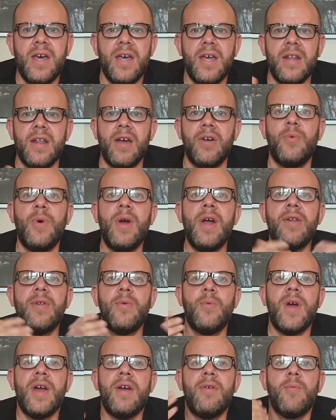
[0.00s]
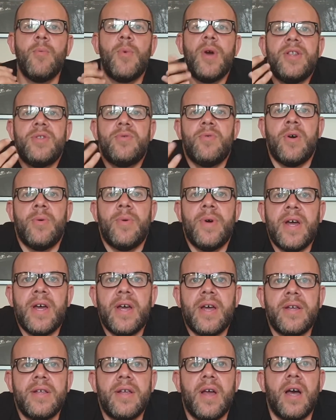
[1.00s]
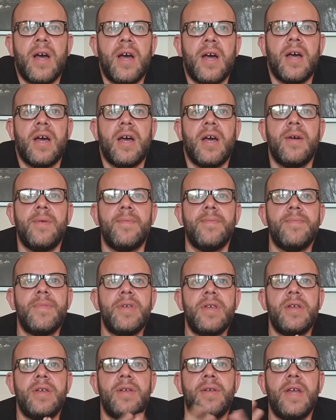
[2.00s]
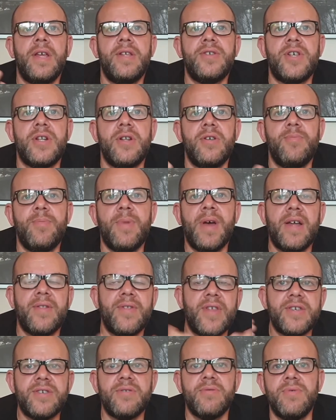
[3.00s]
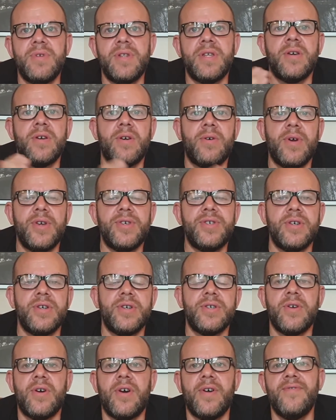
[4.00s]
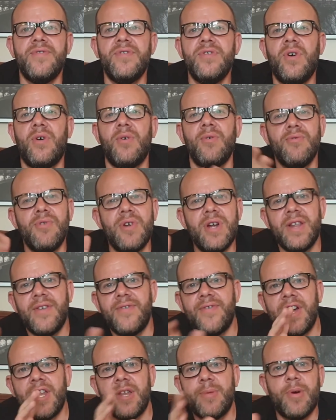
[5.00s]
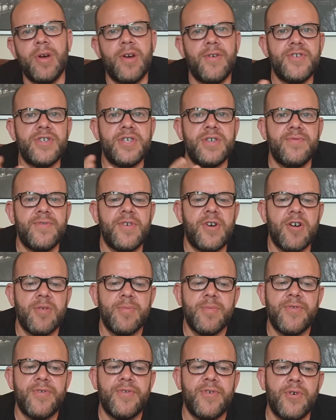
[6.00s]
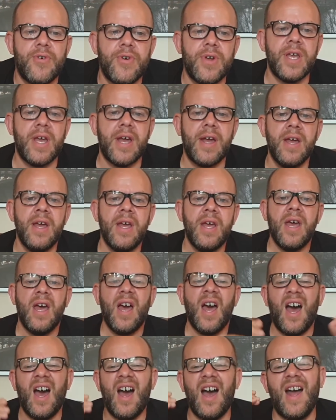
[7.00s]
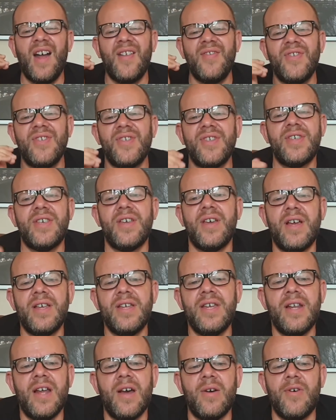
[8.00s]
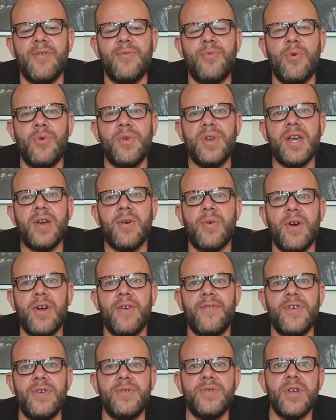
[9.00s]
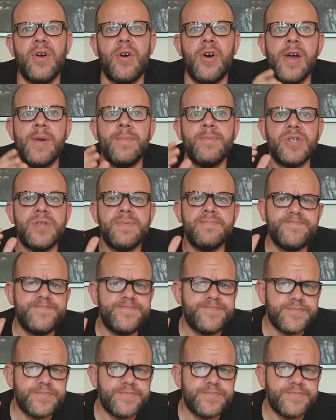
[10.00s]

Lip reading: where and when do I wear Interlude Man? That's a really good question, because I've not really found a perfect environment for it yet. And, I've worn it quite a few times.